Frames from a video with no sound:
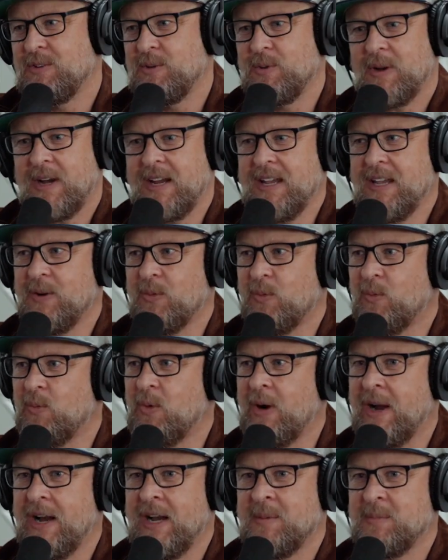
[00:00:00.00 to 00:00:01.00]
Dude, I get
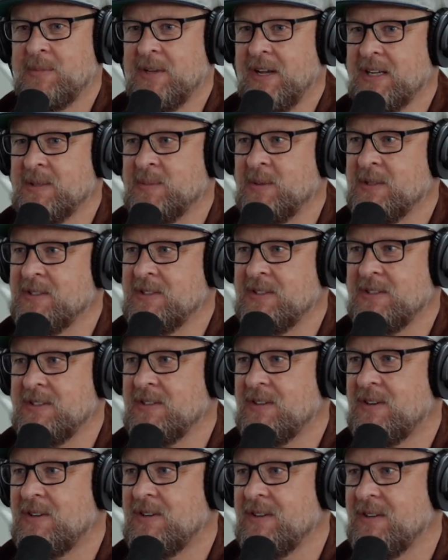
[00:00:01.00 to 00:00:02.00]
random text
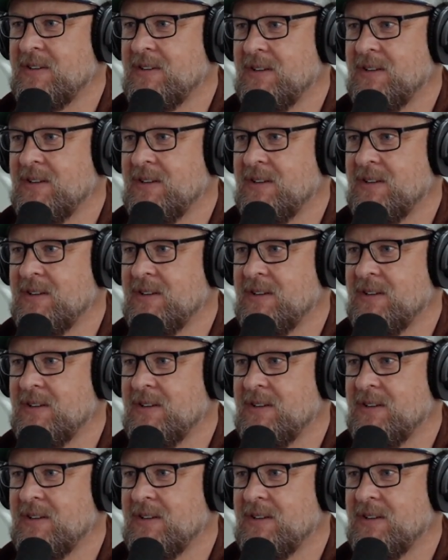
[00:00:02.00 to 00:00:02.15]
messages all the